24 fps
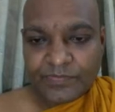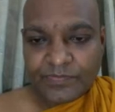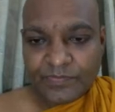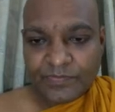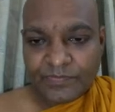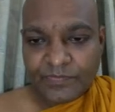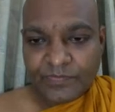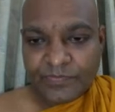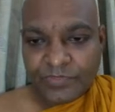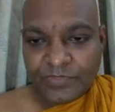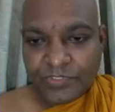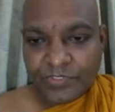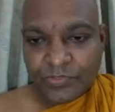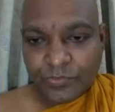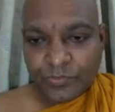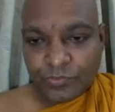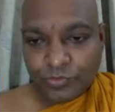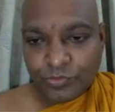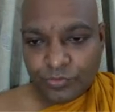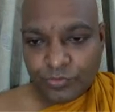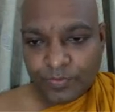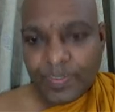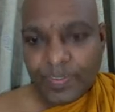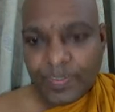0
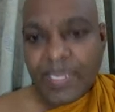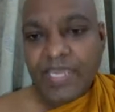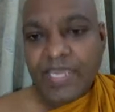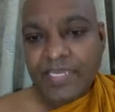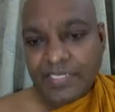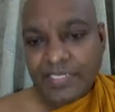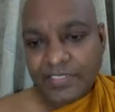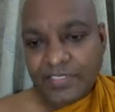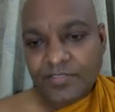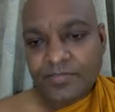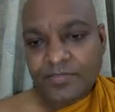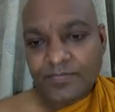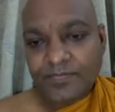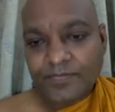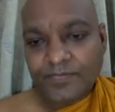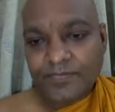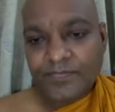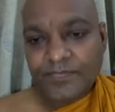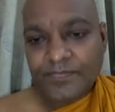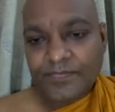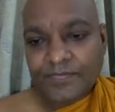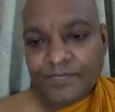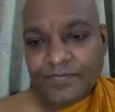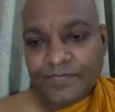to pi,
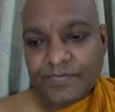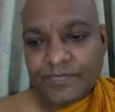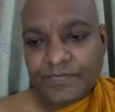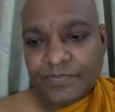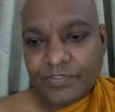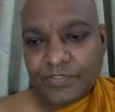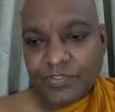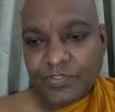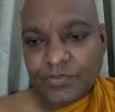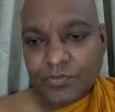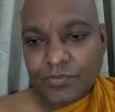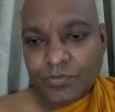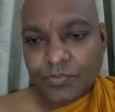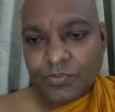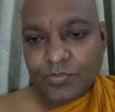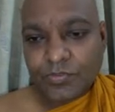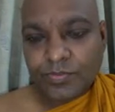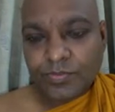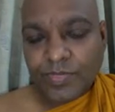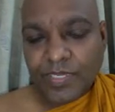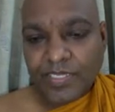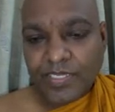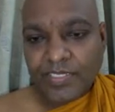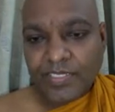0 to
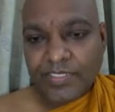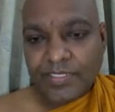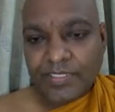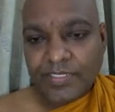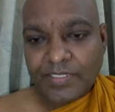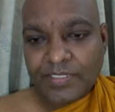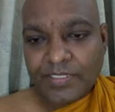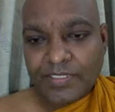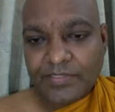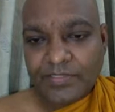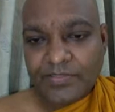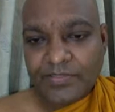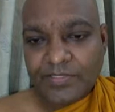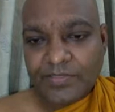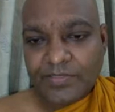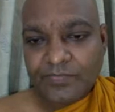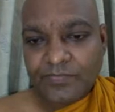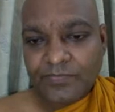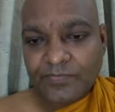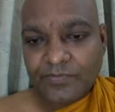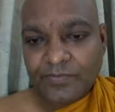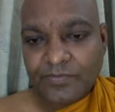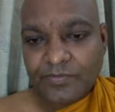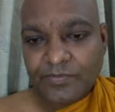pi, and then
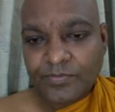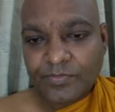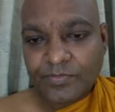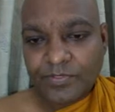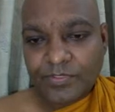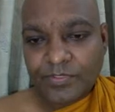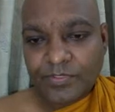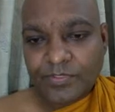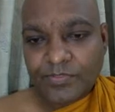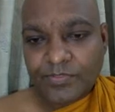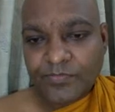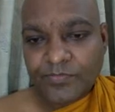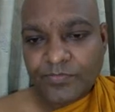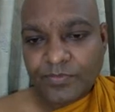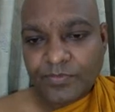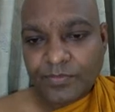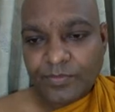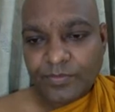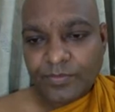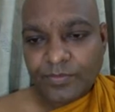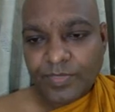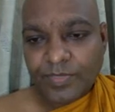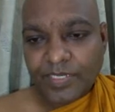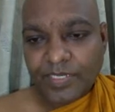from
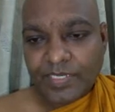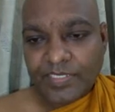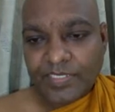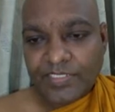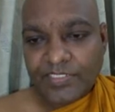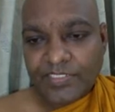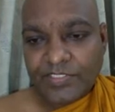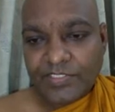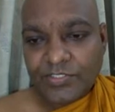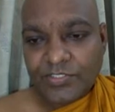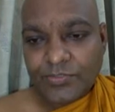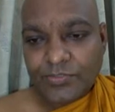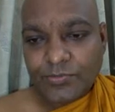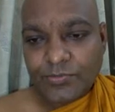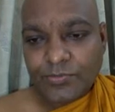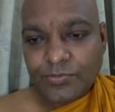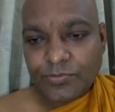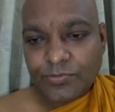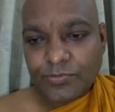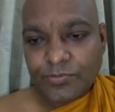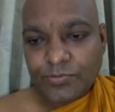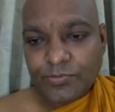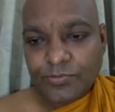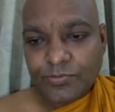pi
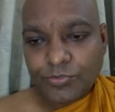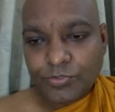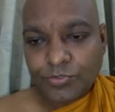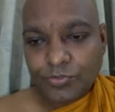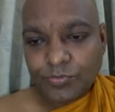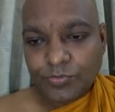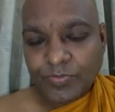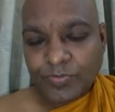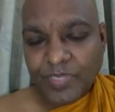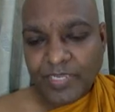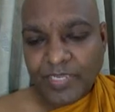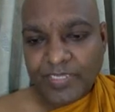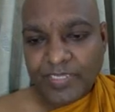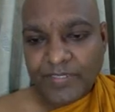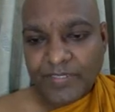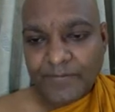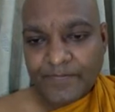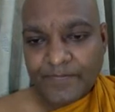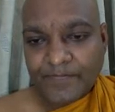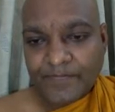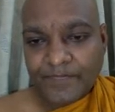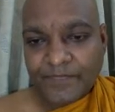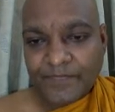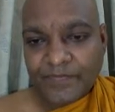to 2 pi,
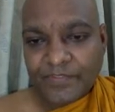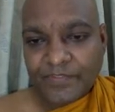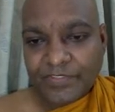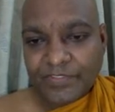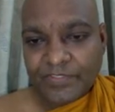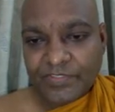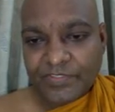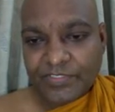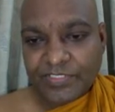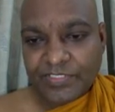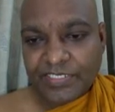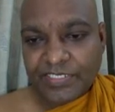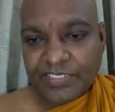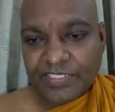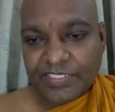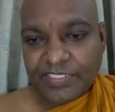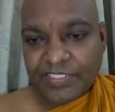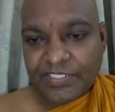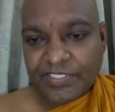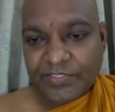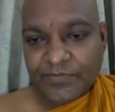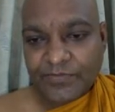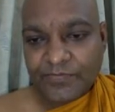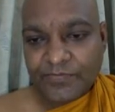it is the
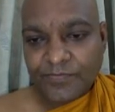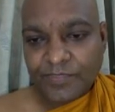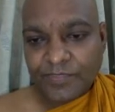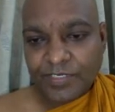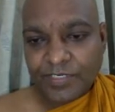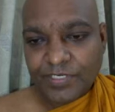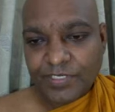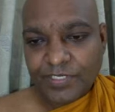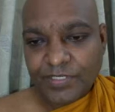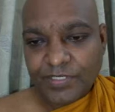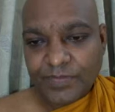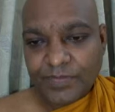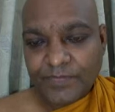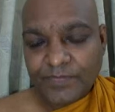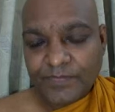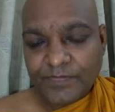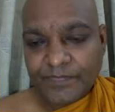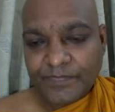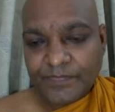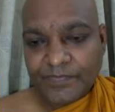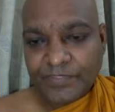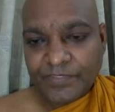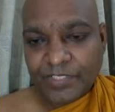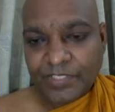negative
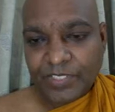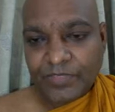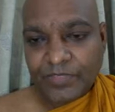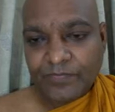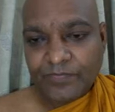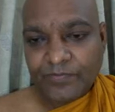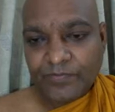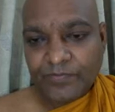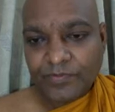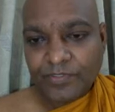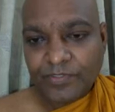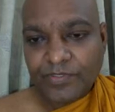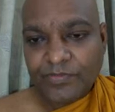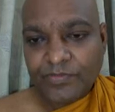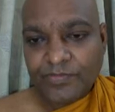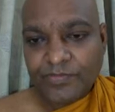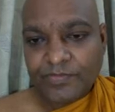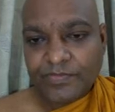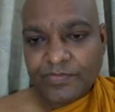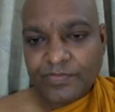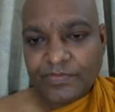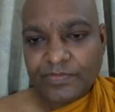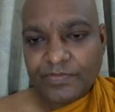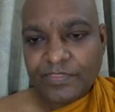curve,
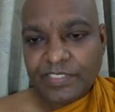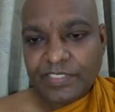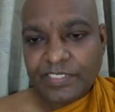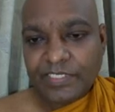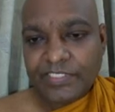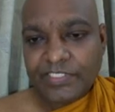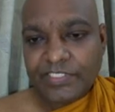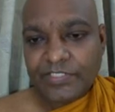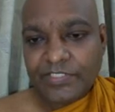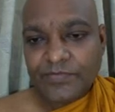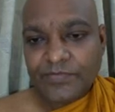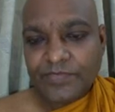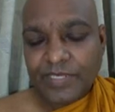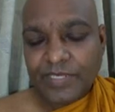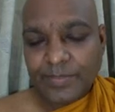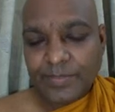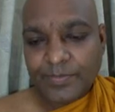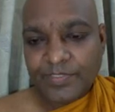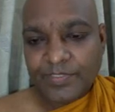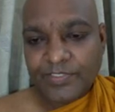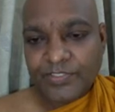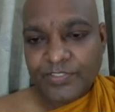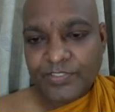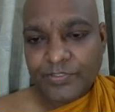negative
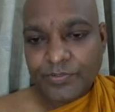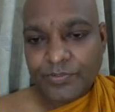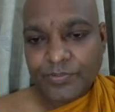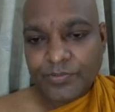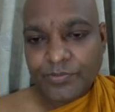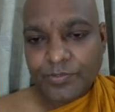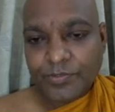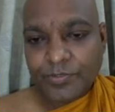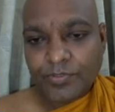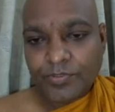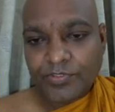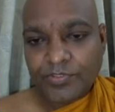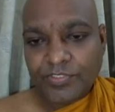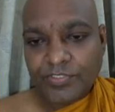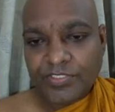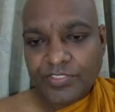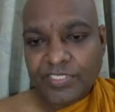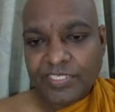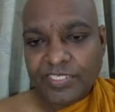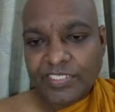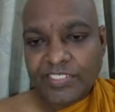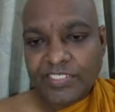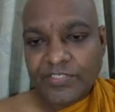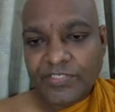amplitude, or the
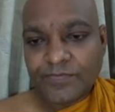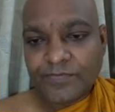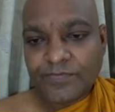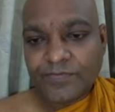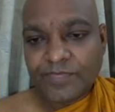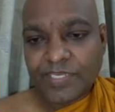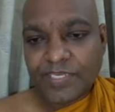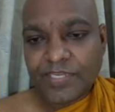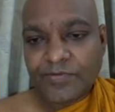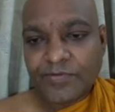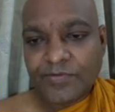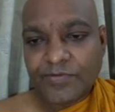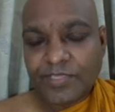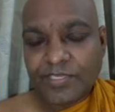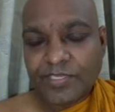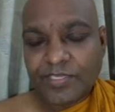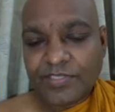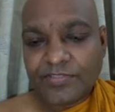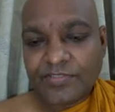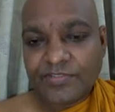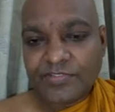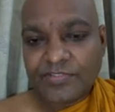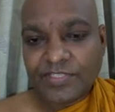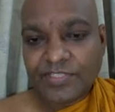negative area
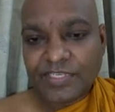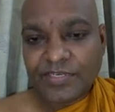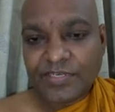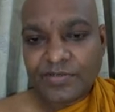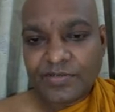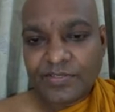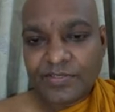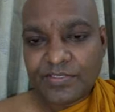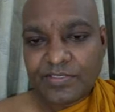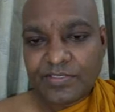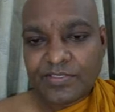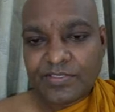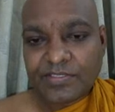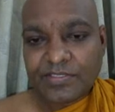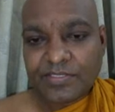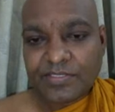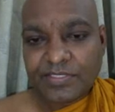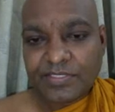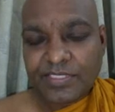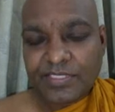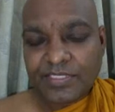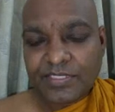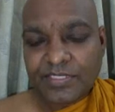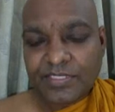is there, and
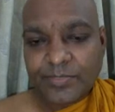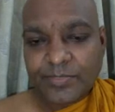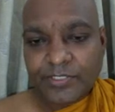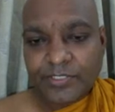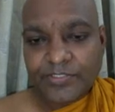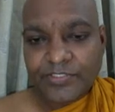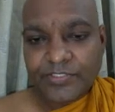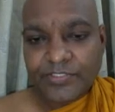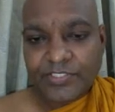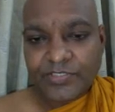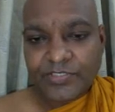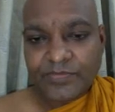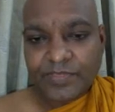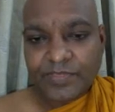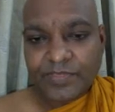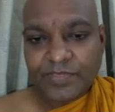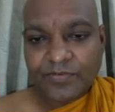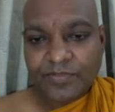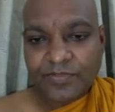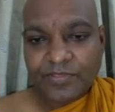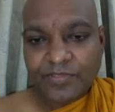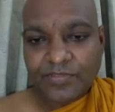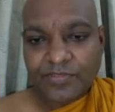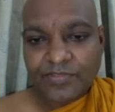then the positive
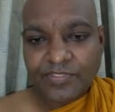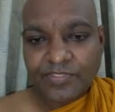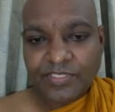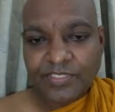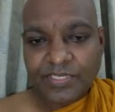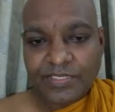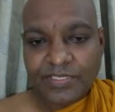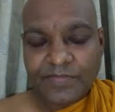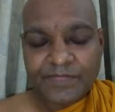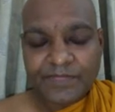area here.